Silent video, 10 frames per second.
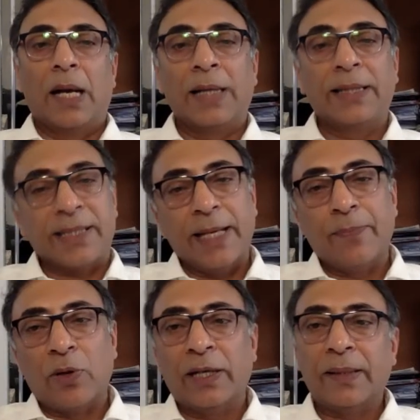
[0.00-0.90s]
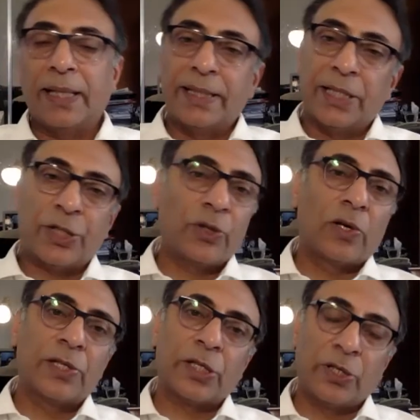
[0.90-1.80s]
At the same point, the lenders should
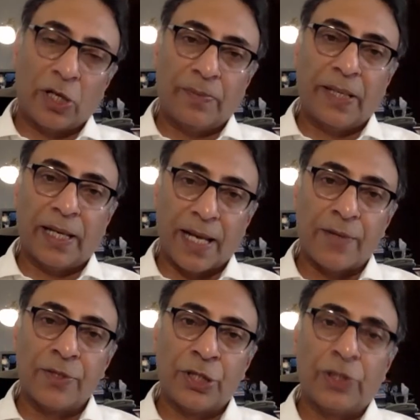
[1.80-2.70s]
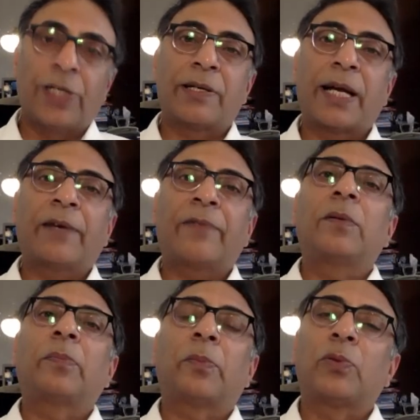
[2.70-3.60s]
also not be allowed to detract from
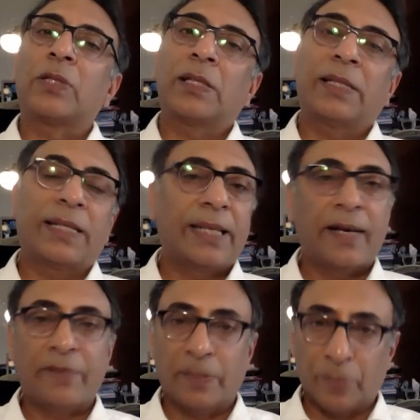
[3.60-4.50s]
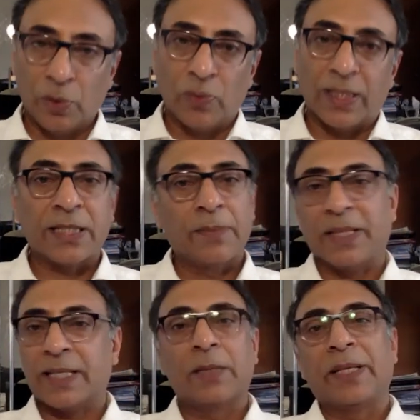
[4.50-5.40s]
the proposal that they have approved as a
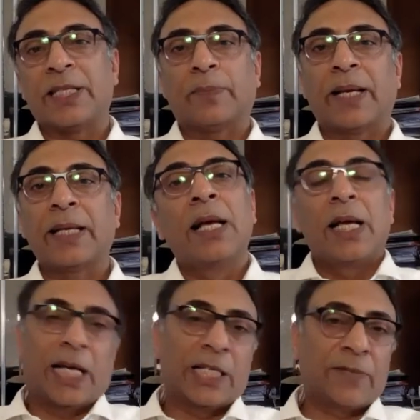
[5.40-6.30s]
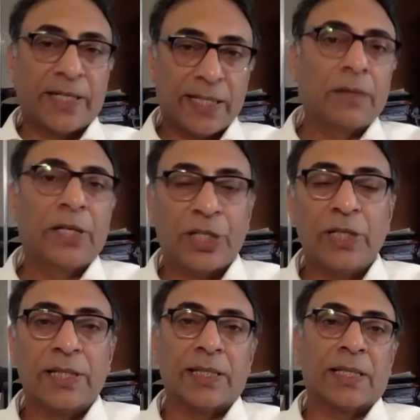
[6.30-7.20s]
base in the basic plan, as far as the commercial
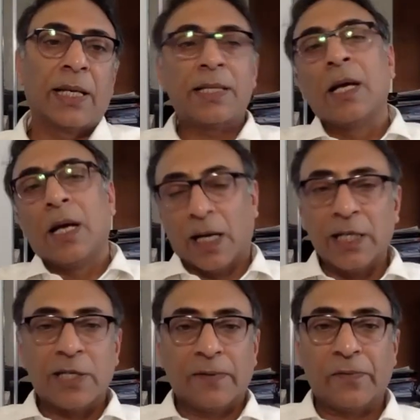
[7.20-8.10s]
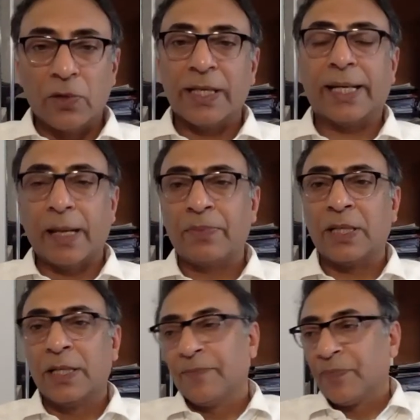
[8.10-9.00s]
is concerned, unless, of course, they
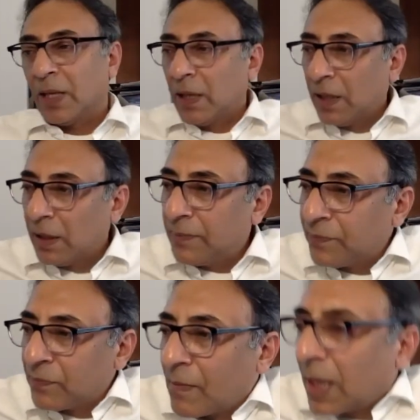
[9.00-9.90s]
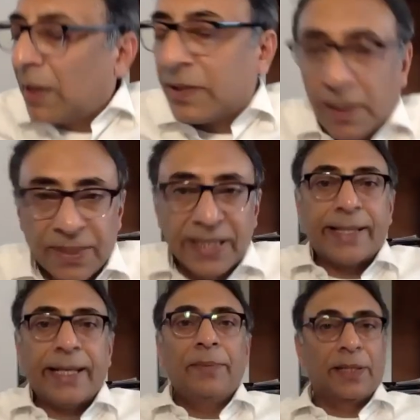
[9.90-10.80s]
kept some
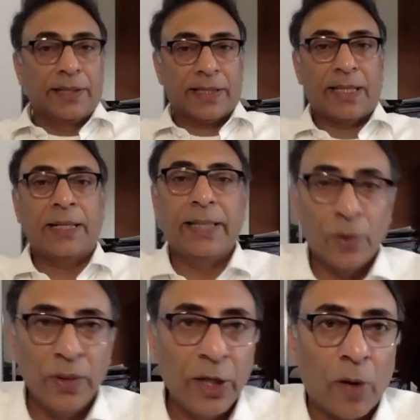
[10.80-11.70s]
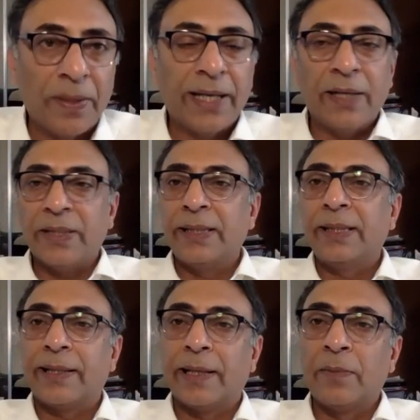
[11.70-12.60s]
disclaimers and they're only operating within
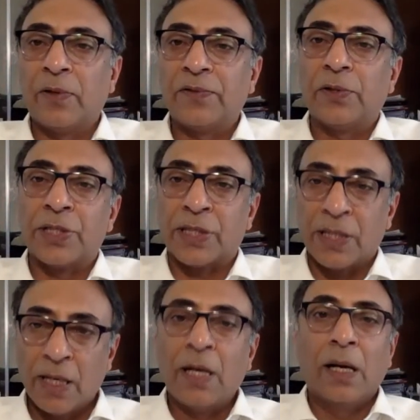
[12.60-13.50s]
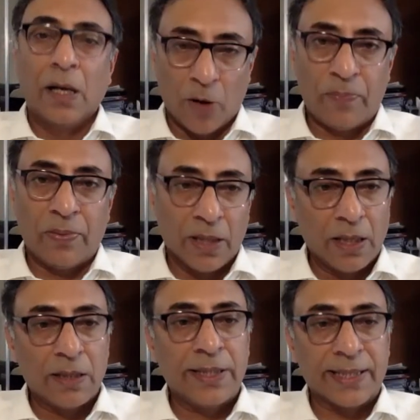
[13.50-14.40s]
the realm of those
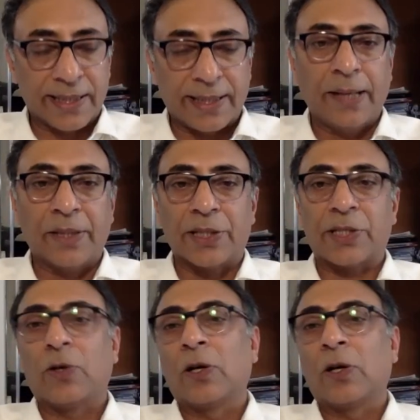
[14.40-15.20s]
disclaimers